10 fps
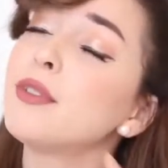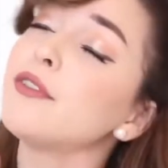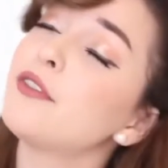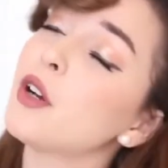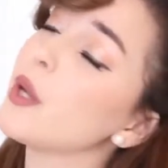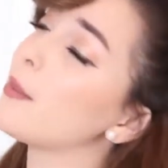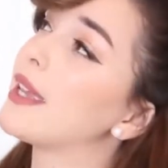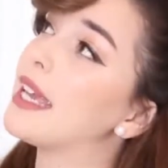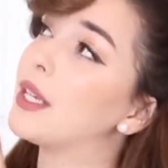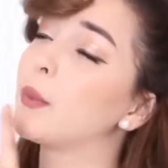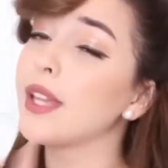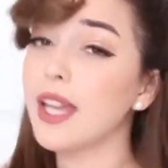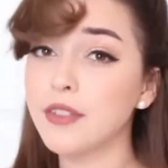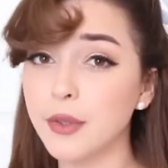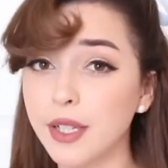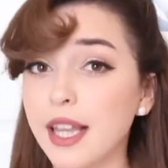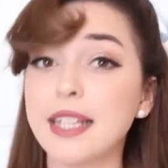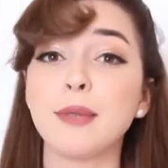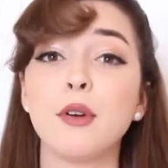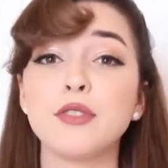before we begin, we have to
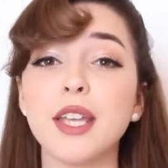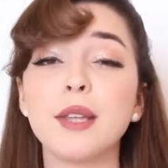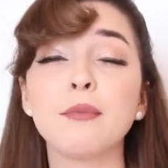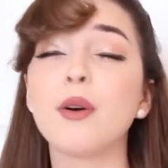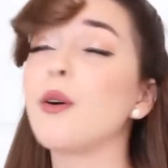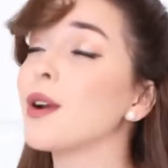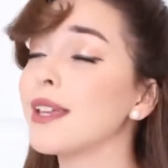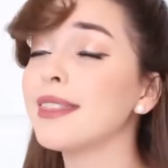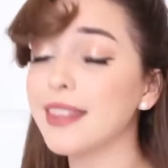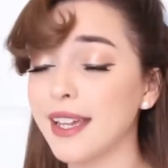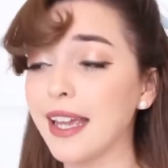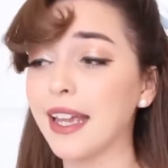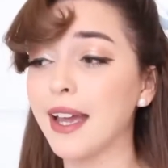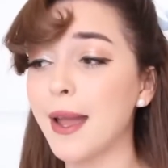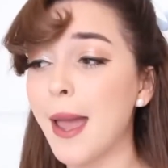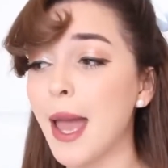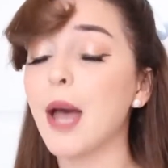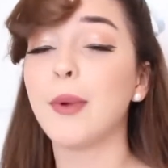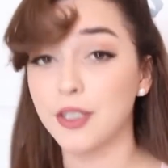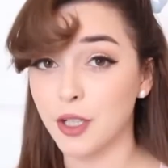realize the most important thing
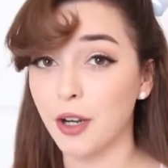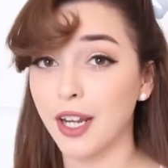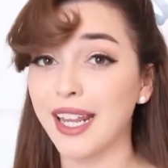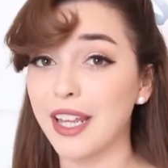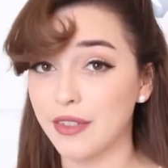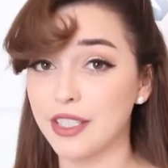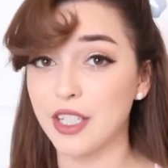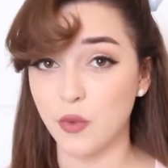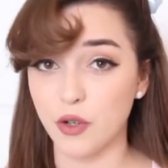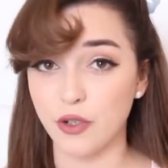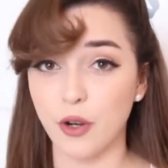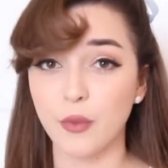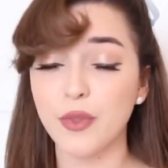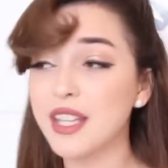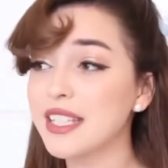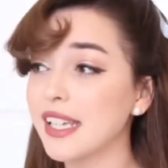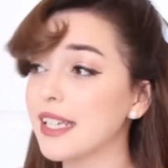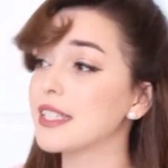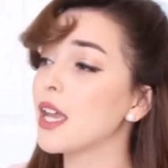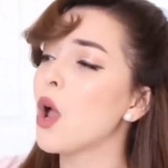about starting a vintage wardrobe. This
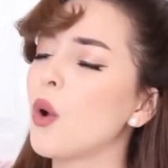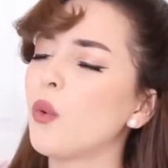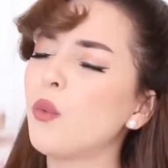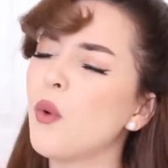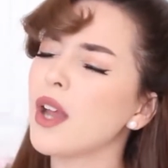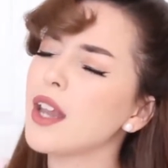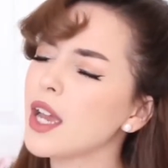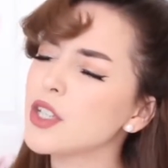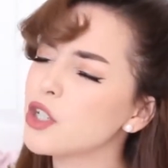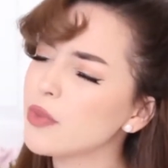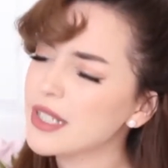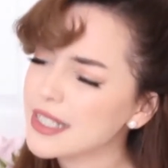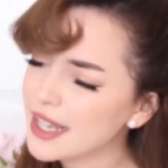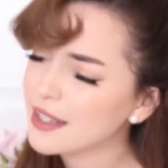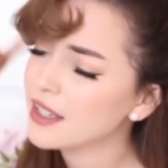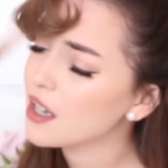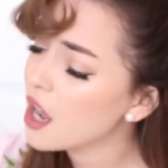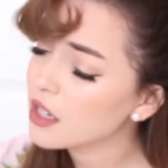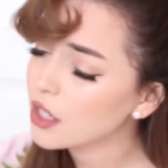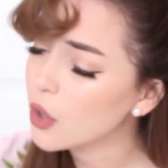is 100%
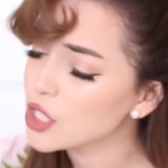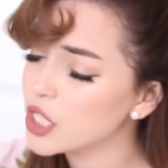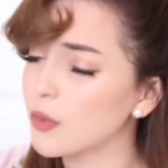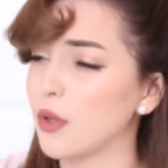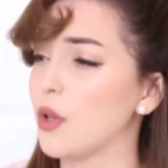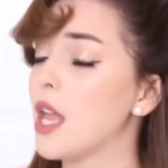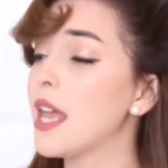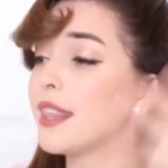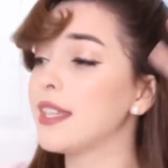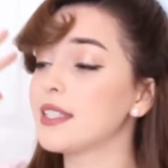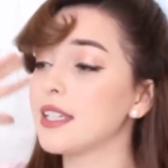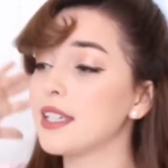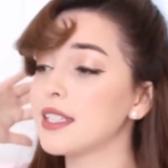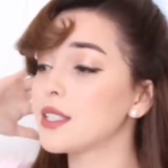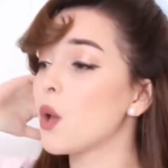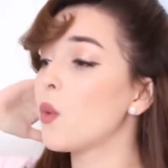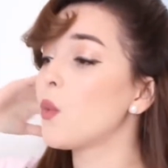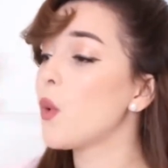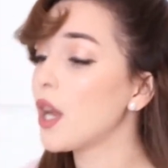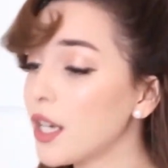non-negotiable. This is
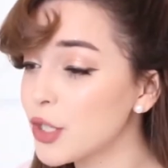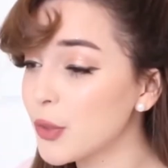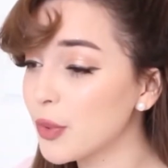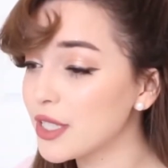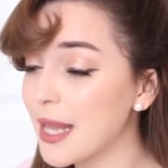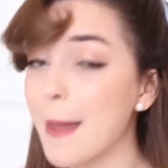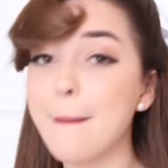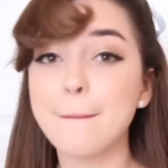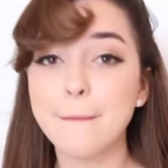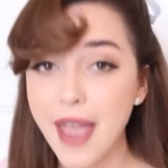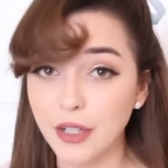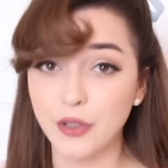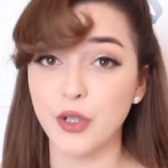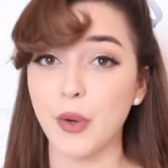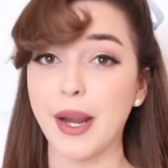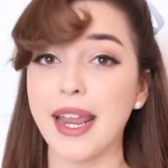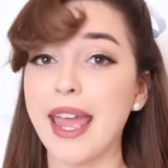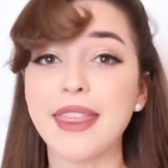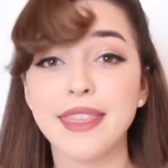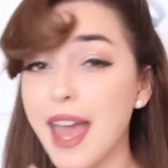100% mandatory,
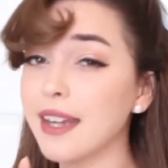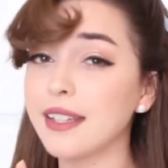and that